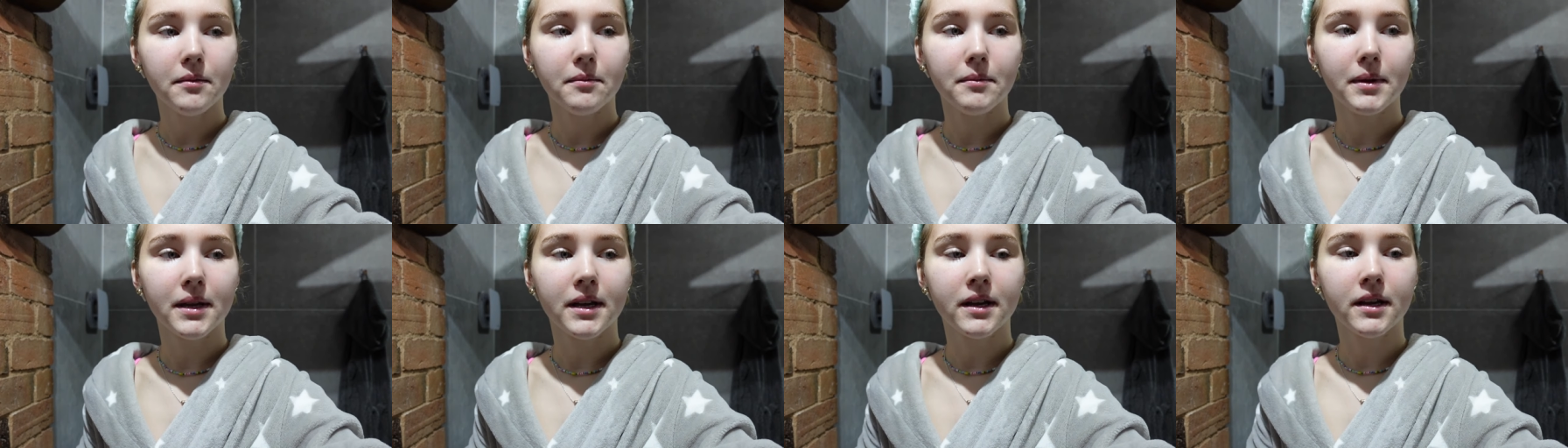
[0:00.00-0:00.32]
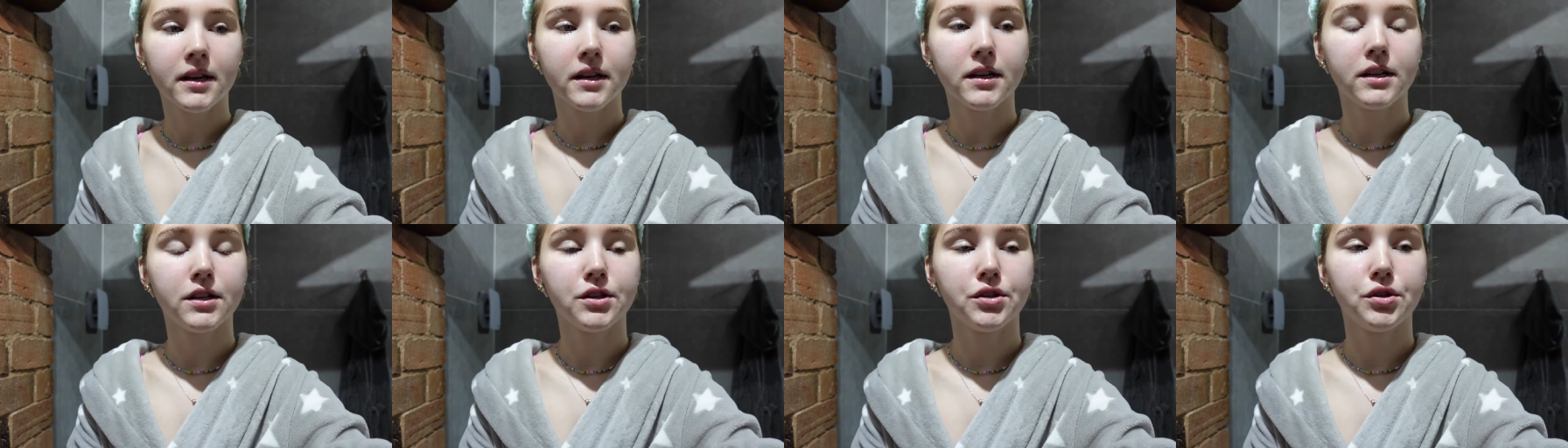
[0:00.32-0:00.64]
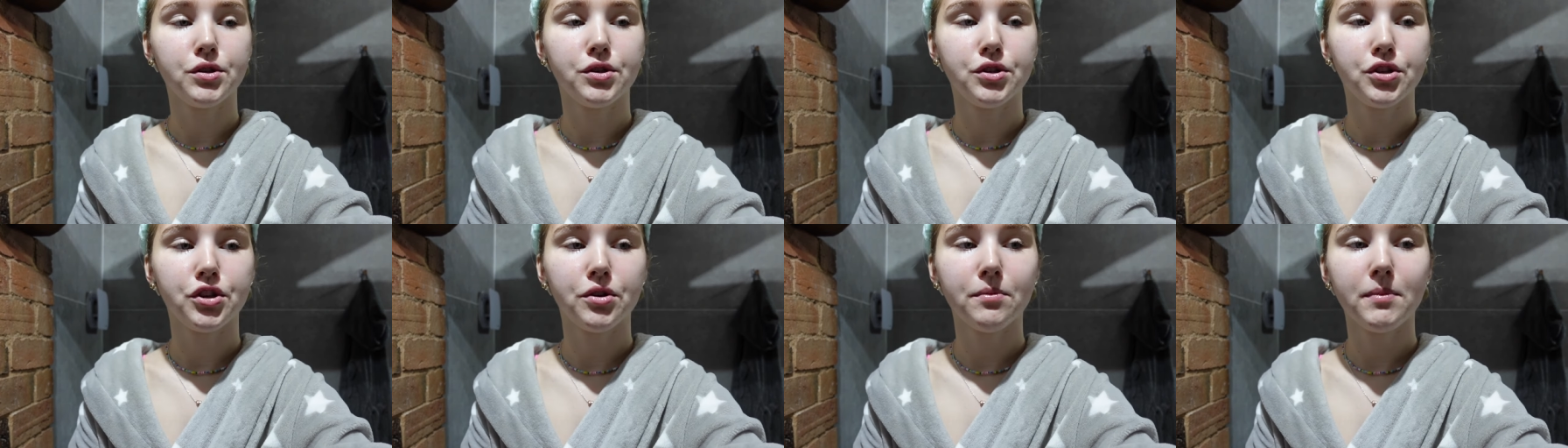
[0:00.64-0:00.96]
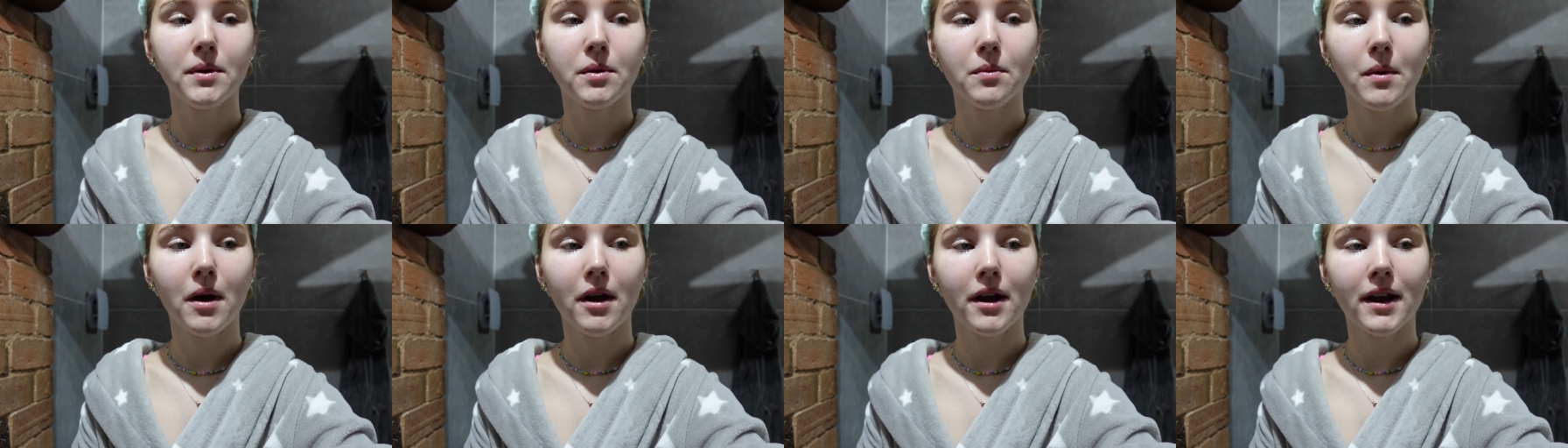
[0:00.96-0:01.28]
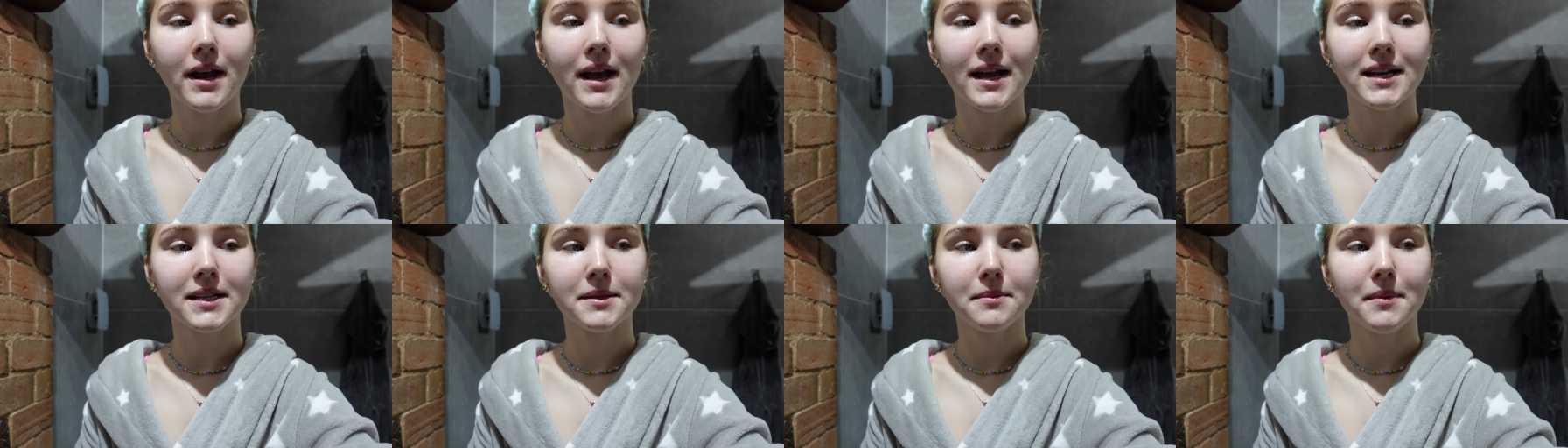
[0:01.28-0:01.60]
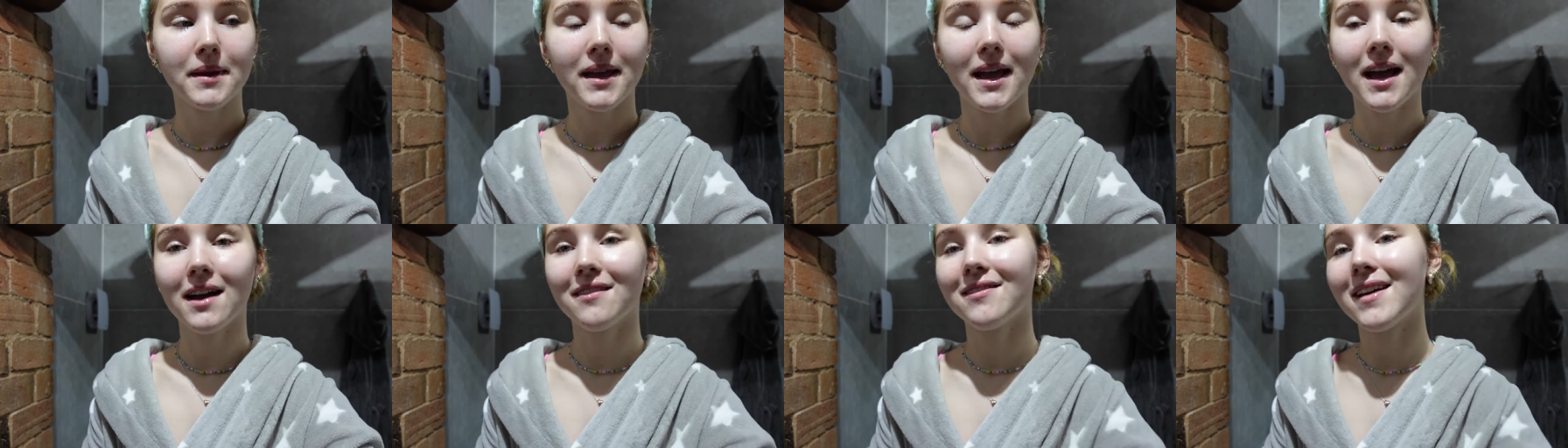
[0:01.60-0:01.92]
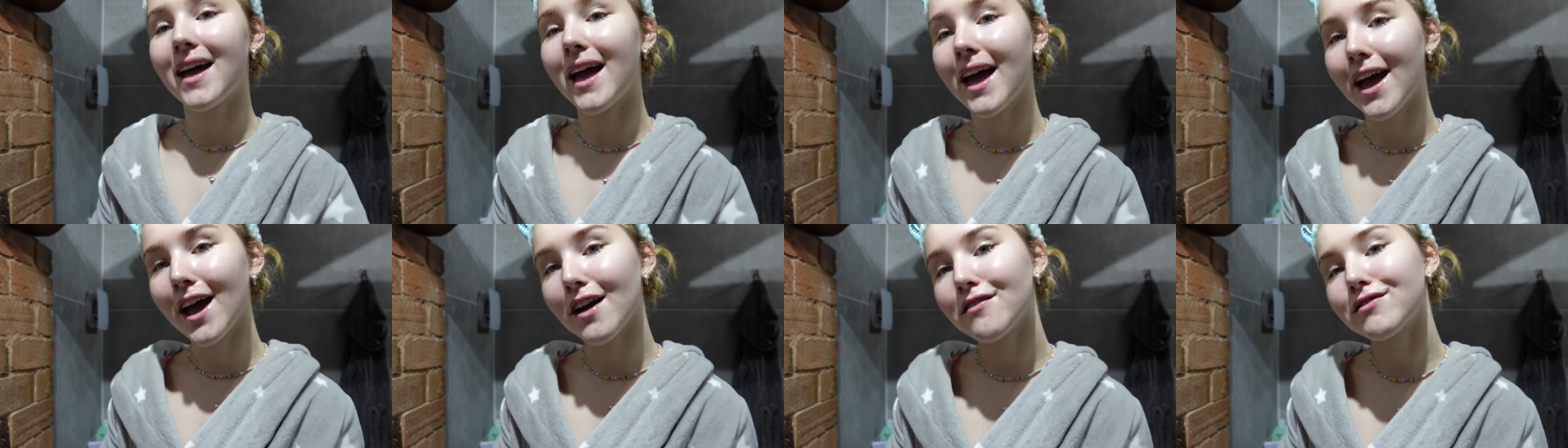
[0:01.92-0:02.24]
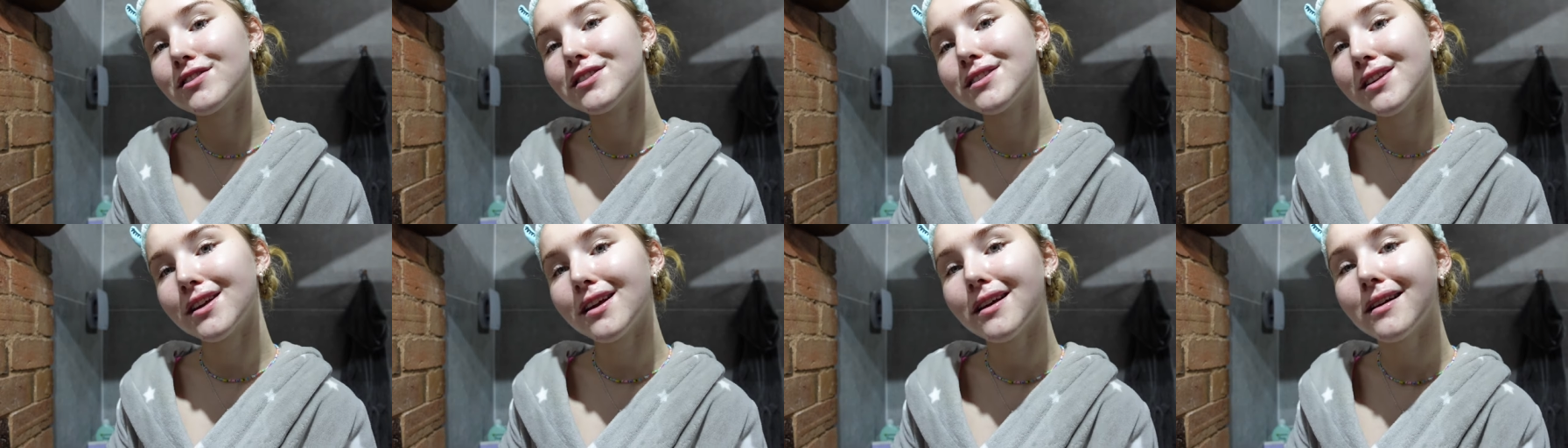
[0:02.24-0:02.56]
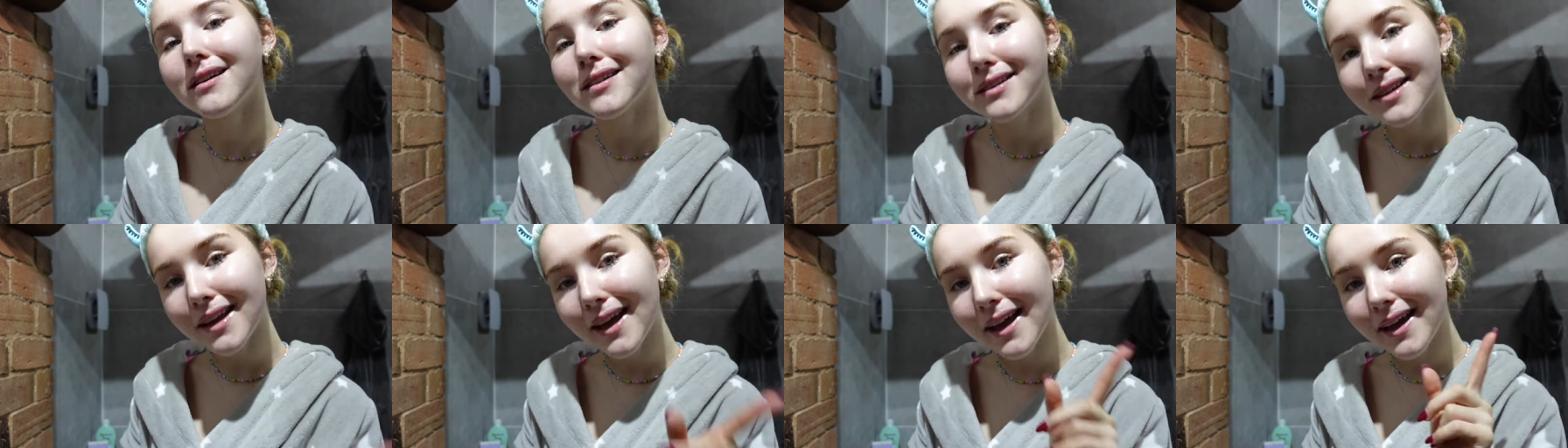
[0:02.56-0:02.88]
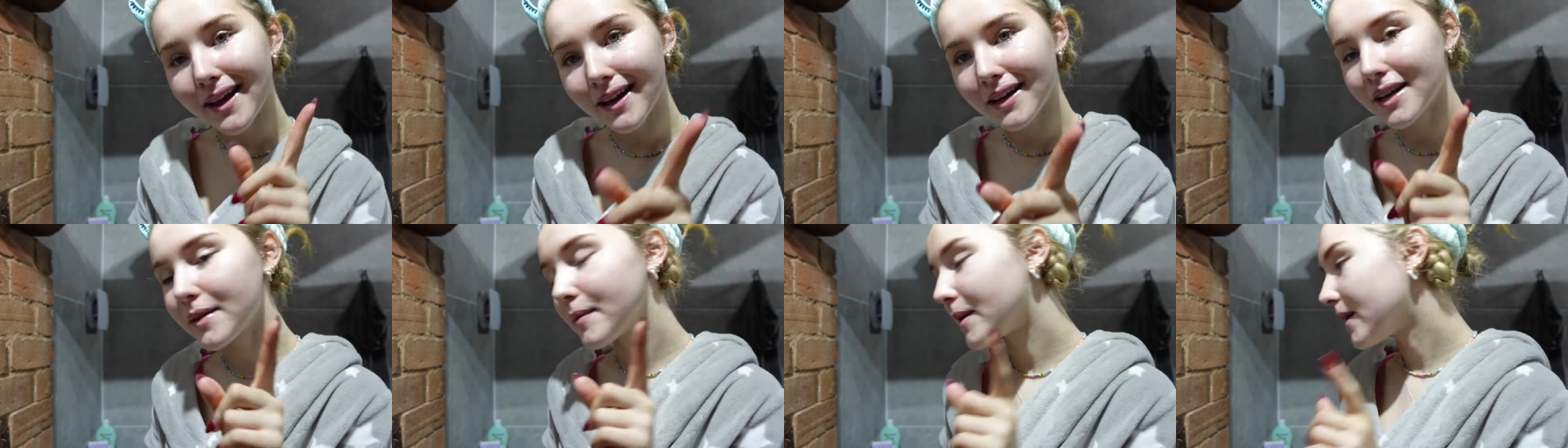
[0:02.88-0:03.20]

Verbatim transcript: because you should be wearing SPF every single day, honey